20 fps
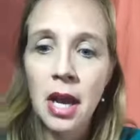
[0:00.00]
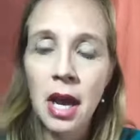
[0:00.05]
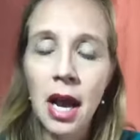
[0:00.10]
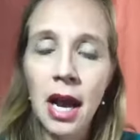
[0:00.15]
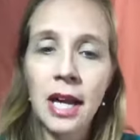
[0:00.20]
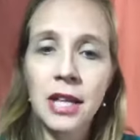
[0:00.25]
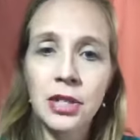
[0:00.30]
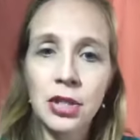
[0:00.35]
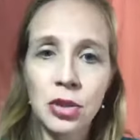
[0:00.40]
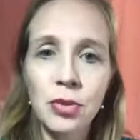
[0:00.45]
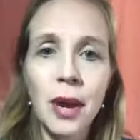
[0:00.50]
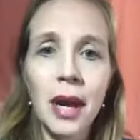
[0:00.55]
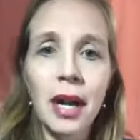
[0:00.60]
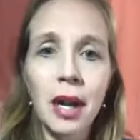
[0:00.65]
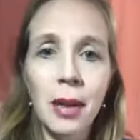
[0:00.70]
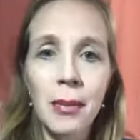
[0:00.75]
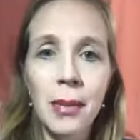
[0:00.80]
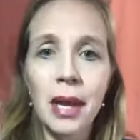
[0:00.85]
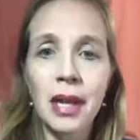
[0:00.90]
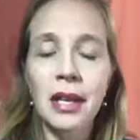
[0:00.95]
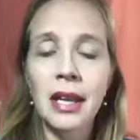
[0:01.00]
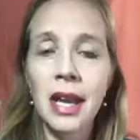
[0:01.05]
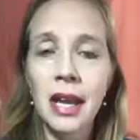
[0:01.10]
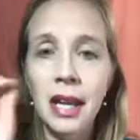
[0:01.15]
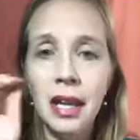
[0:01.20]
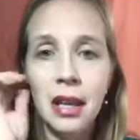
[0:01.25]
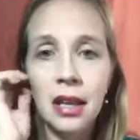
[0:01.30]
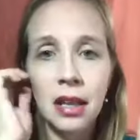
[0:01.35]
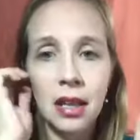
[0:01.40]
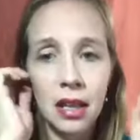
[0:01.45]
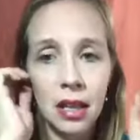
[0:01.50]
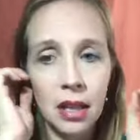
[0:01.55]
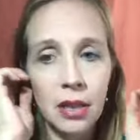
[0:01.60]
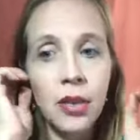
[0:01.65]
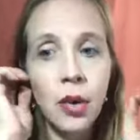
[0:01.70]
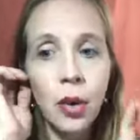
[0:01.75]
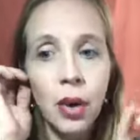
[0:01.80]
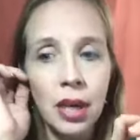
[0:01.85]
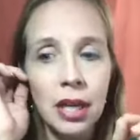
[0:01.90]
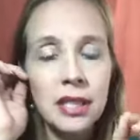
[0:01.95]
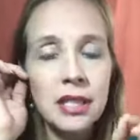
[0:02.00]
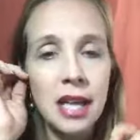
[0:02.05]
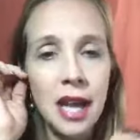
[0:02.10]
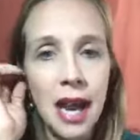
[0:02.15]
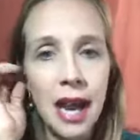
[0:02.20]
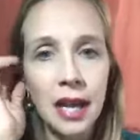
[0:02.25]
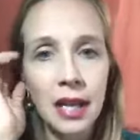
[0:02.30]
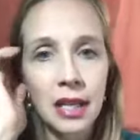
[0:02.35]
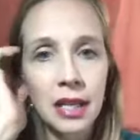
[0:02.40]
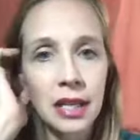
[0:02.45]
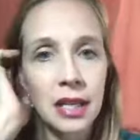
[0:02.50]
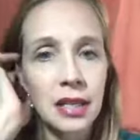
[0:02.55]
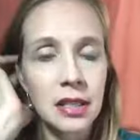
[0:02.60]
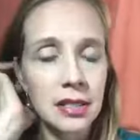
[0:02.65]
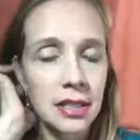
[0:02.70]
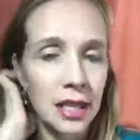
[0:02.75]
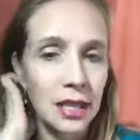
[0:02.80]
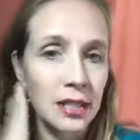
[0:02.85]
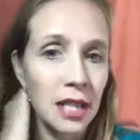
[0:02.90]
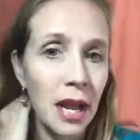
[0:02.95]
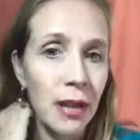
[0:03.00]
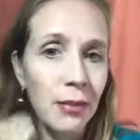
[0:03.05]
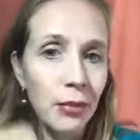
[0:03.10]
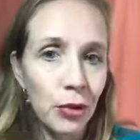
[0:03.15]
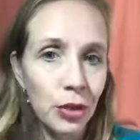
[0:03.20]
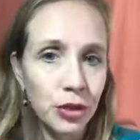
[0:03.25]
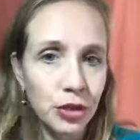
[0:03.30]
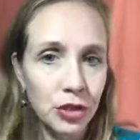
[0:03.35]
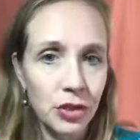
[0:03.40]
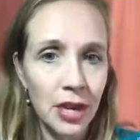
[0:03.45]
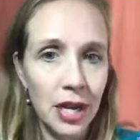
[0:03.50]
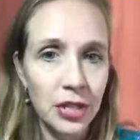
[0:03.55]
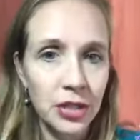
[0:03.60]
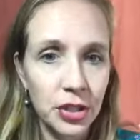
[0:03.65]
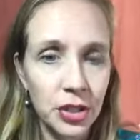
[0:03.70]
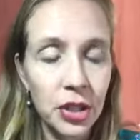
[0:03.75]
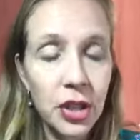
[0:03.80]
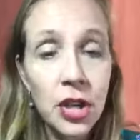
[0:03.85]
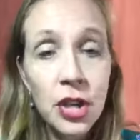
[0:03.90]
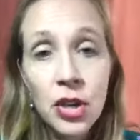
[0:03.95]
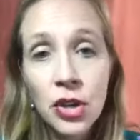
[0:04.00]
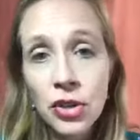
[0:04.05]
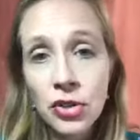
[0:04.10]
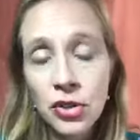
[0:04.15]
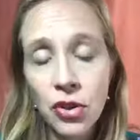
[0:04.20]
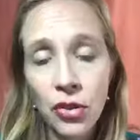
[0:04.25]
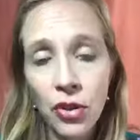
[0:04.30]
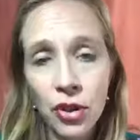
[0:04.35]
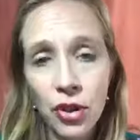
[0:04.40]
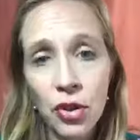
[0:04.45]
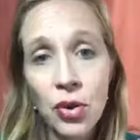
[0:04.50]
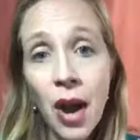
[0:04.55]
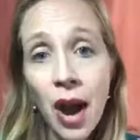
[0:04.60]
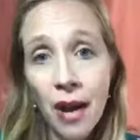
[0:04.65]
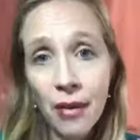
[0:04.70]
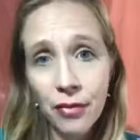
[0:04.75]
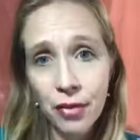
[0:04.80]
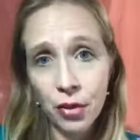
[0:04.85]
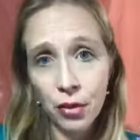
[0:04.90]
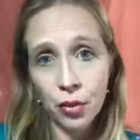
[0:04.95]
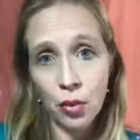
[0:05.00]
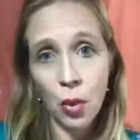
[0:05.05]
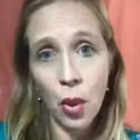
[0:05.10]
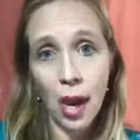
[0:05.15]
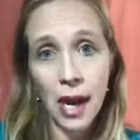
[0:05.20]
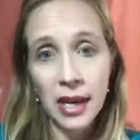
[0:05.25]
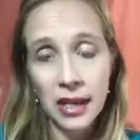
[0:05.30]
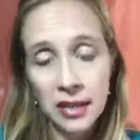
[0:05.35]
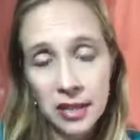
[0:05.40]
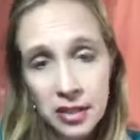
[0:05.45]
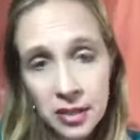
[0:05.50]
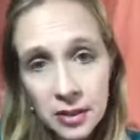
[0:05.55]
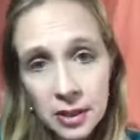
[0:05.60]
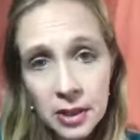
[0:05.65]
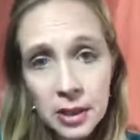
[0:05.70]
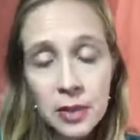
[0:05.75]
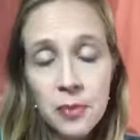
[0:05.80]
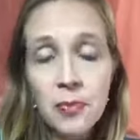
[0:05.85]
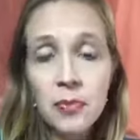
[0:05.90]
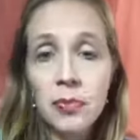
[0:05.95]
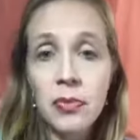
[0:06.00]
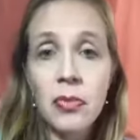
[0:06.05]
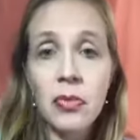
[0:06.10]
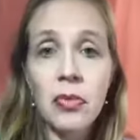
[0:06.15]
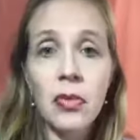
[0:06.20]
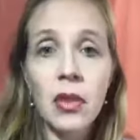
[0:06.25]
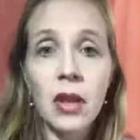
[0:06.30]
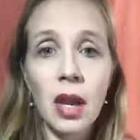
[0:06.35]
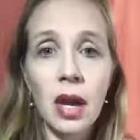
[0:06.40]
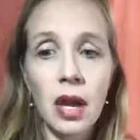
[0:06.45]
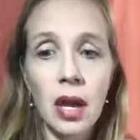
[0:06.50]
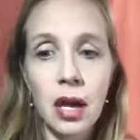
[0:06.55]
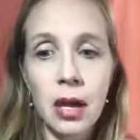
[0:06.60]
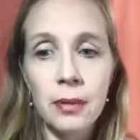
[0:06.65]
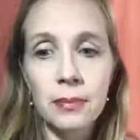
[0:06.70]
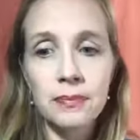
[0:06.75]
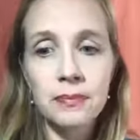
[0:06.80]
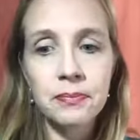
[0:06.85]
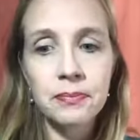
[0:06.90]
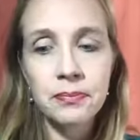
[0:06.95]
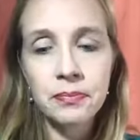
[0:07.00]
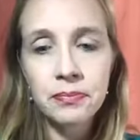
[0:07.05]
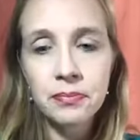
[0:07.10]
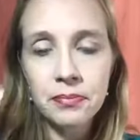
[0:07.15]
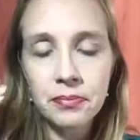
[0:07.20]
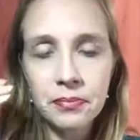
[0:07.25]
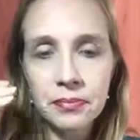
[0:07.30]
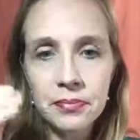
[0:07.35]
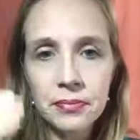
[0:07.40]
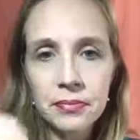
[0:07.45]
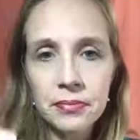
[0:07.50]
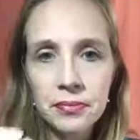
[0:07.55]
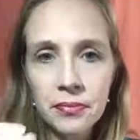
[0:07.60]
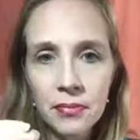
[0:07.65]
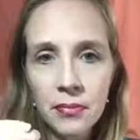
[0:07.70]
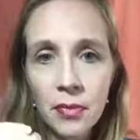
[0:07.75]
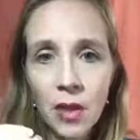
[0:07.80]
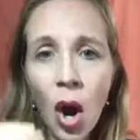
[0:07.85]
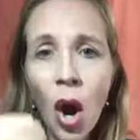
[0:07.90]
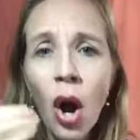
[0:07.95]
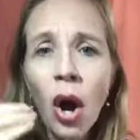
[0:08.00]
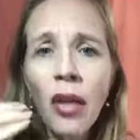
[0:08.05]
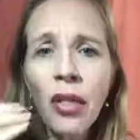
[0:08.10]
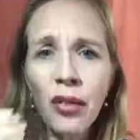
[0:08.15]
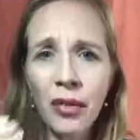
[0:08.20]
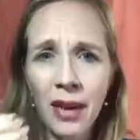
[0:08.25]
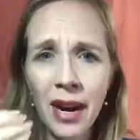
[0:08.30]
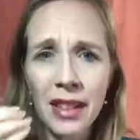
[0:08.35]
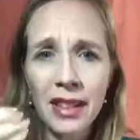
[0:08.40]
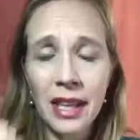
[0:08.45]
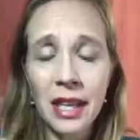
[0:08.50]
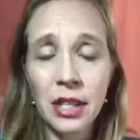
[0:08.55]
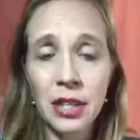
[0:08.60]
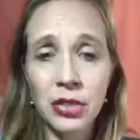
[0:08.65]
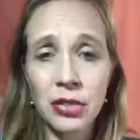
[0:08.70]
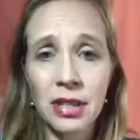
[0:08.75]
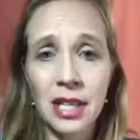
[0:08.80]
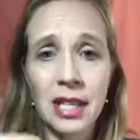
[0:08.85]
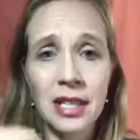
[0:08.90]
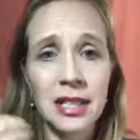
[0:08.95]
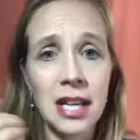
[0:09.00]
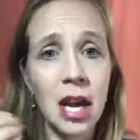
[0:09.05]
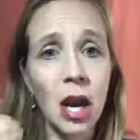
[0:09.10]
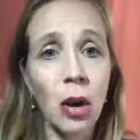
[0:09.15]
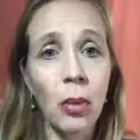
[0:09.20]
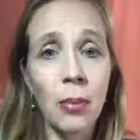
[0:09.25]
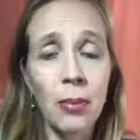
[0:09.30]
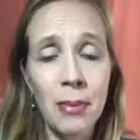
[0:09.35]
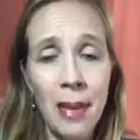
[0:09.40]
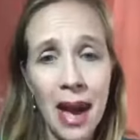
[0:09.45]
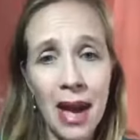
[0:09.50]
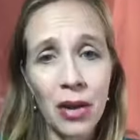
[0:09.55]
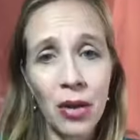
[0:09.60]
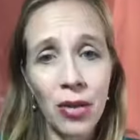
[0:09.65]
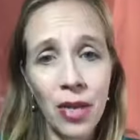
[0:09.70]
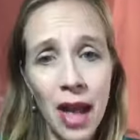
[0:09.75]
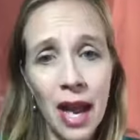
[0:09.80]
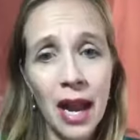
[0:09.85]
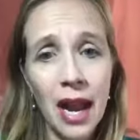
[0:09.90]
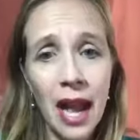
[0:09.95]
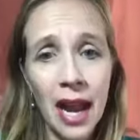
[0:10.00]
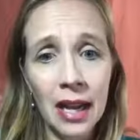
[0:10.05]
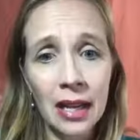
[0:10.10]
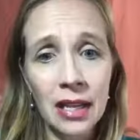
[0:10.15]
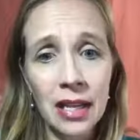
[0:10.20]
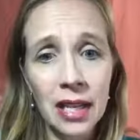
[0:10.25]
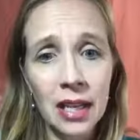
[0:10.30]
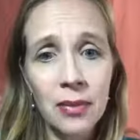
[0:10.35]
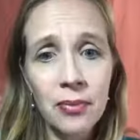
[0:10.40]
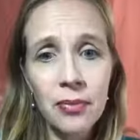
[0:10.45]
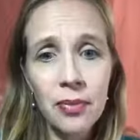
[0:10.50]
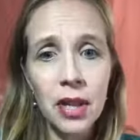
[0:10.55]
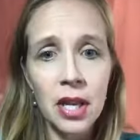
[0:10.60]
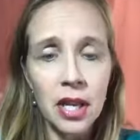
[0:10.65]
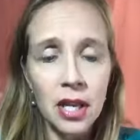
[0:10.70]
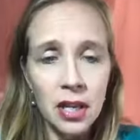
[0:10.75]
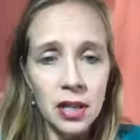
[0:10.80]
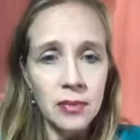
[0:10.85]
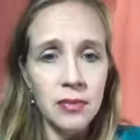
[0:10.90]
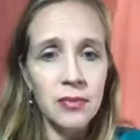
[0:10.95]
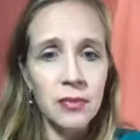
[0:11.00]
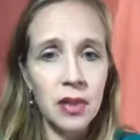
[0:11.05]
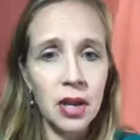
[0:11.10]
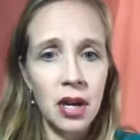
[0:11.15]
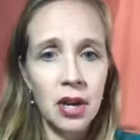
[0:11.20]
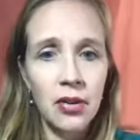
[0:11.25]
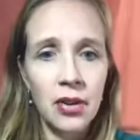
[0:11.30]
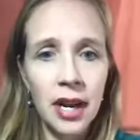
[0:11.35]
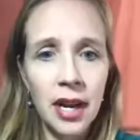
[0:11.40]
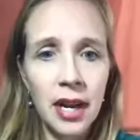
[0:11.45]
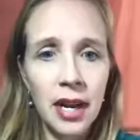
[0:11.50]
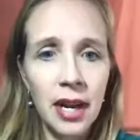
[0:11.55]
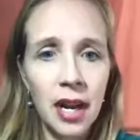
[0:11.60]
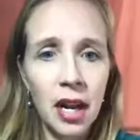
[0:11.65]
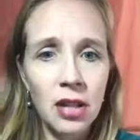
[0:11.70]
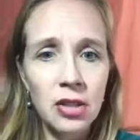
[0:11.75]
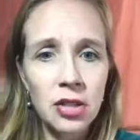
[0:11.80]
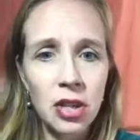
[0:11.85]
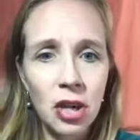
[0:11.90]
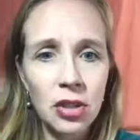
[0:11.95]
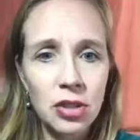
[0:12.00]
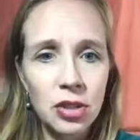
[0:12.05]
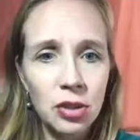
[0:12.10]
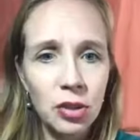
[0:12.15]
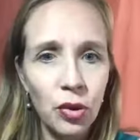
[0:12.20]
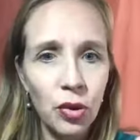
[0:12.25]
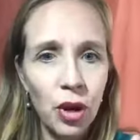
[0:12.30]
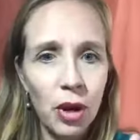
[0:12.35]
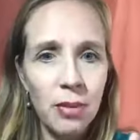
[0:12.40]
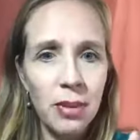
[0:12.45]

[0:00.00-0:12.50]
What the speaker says: I do recommend getting the oily to acne daytime moisturizer so that you have the right, all the right things you need to help battle that acne. All right, and I'll talk to you, Laura,